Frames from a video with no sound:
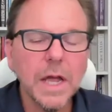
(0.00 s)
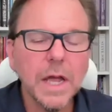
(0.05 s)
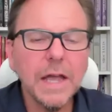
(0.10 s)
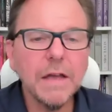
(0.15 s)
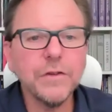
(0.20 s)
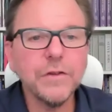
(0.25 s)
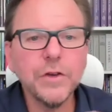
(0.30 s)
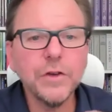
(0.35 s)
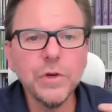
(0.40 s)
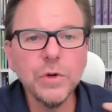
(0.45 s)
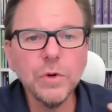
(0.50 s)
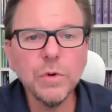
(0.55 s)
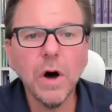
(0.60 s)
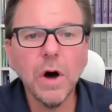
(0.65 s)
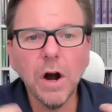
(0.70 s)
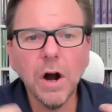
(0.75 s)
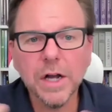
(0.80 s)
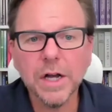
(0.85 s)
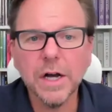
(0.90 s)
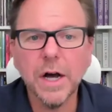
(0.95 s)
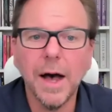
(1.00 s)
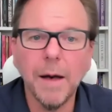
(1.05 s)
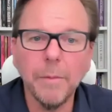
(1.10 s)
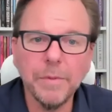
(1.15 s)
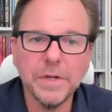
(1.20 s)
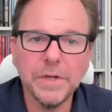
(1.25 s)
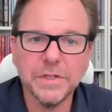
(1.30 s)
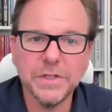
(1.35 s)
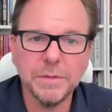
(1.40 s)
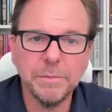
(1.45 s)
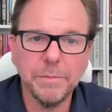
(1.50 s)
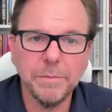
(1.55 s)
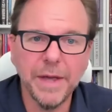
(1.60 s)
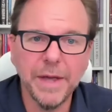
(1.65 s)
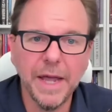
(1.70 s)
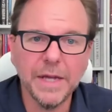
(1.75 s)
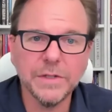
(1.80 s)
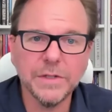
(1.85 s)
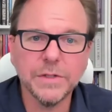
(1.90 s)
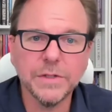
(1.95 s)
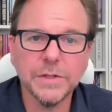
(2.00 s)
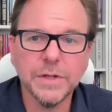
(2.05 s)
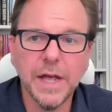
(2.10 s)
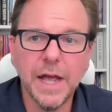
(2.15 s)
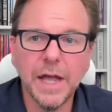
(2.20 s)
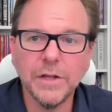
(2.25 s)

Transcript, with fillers: if you are competency-based